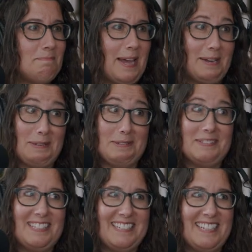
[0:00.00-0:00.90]
bad
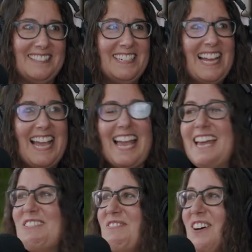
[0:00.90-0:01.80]
news, you know?
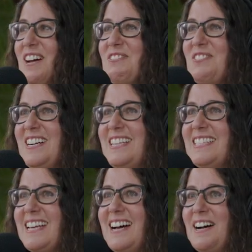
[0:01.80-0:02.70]
And one
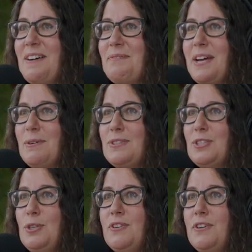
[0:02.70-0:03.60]
was, um, that was
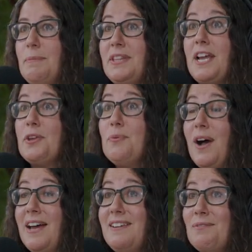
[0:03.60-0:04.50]
two of them. And the other
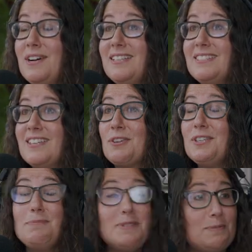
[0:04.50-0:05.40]
one was a
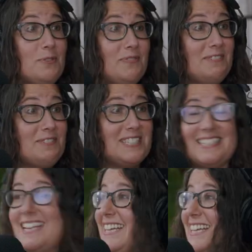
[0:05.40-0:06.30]
Christmas movie, which
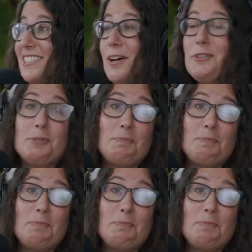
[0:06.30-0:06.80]
is called The